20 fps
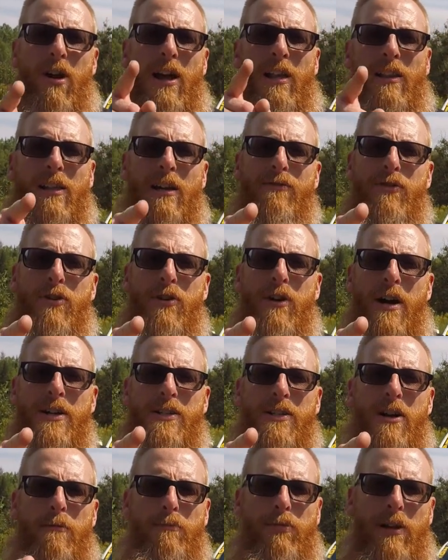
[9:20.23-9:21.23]
I love you guys.
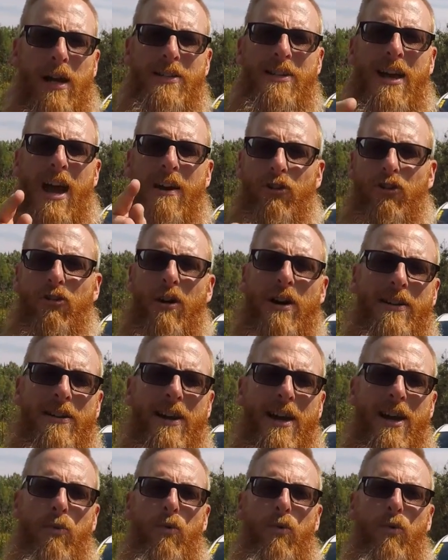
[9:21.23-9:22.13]
God bless. Have a great day.